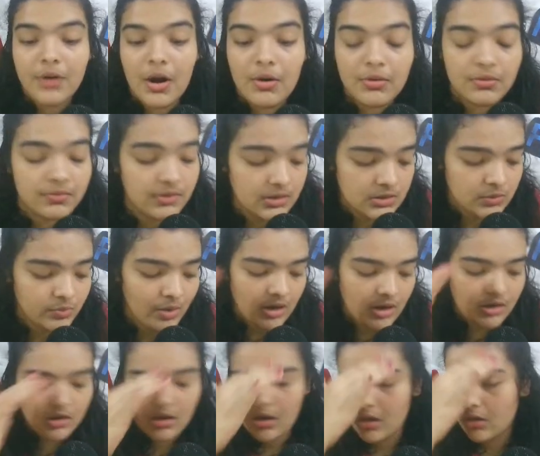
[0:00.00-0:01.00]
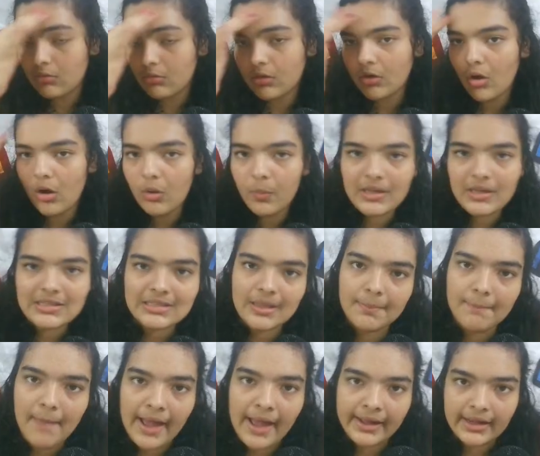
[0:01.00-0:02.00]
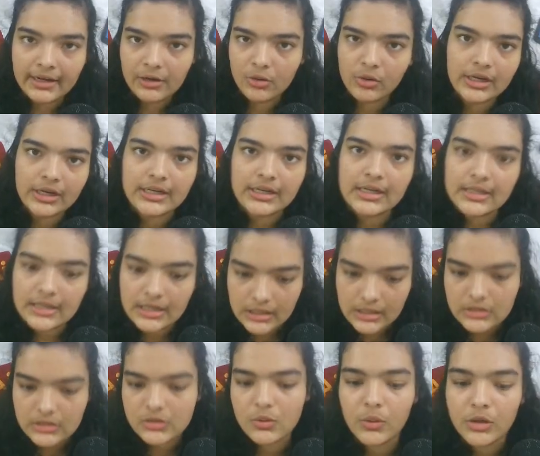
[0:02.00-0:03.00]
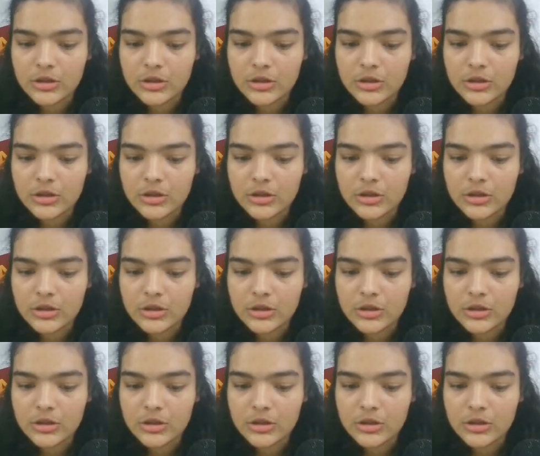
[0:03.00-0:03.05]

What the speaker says: of this one. You can always come back and look at it. It is going to